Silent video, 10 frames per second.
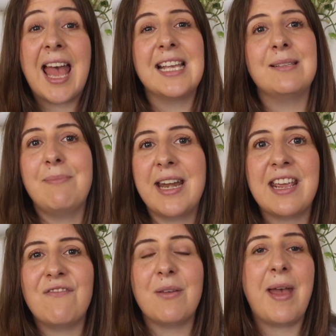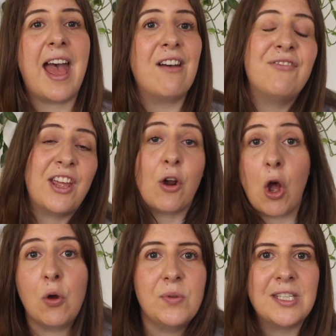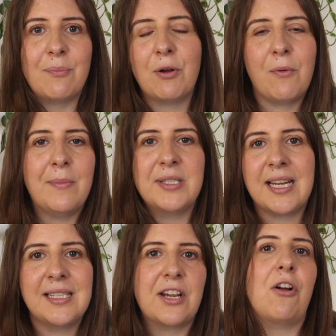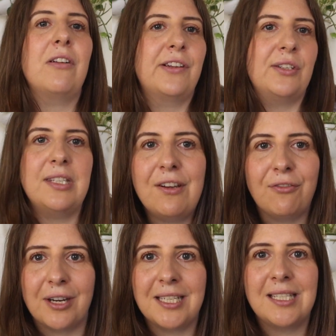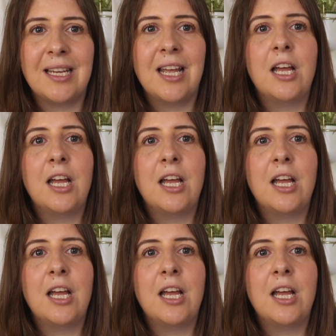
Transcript: as many of them have their own separate websites that are a little different.